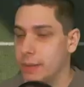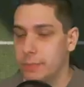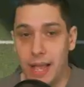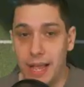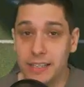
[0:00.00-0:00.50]

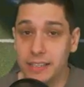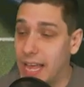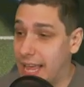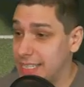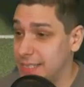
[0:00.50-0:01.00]
Not gonna lie,
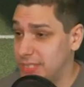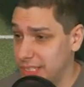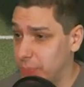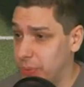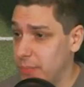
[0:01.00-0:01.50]
guys, I'm
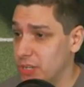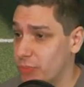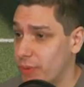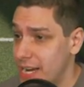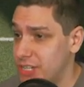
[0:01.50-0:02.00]
still pretty much
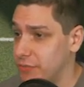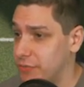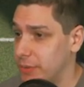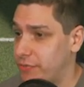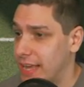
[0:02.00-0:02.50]
raging
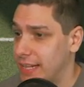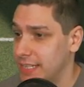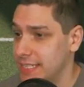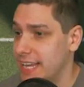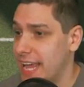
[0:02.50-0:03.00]
from the fact that
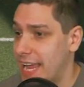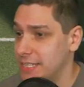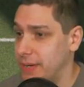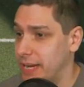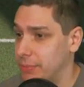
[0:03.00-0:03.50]
this guy has
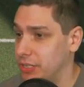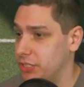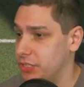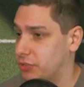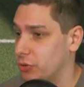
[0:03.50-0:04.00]
been able to
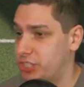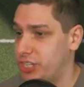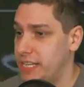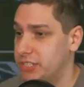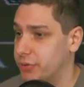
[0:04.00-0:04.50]
just throw
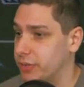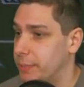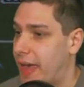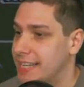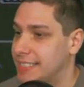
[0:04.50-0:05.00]
shitty screen
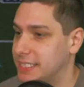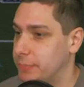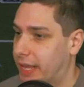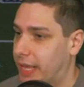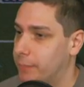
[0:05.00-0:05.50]
passes and
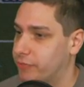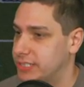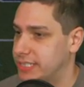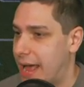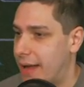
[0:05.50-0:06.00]
pick up
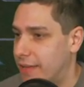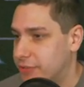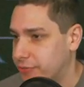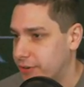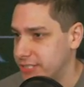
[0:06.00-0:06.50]
first down after
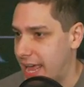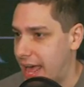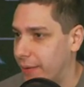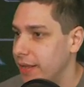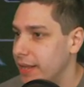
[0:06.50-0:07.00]
first
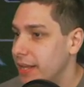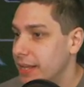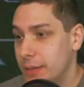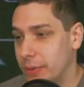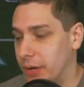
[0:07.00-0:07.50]
down.
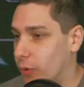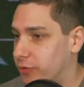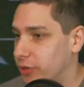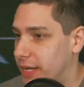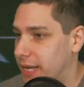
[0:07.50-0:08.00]
But
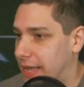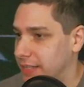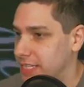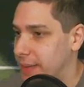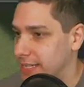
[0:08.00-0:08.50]
hopefully we can at
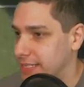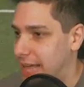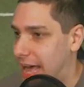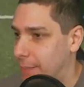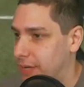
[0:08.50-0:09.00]
least make a
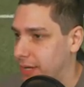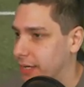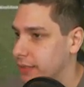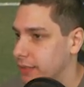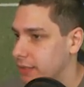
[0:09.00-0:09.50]
stop here.
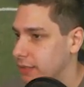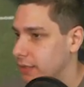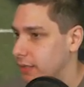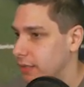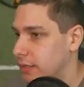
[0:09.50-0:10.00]

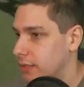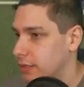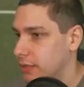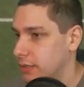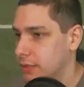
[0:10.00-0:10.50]

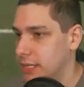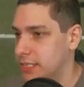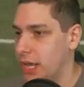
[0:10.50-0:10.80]
Let's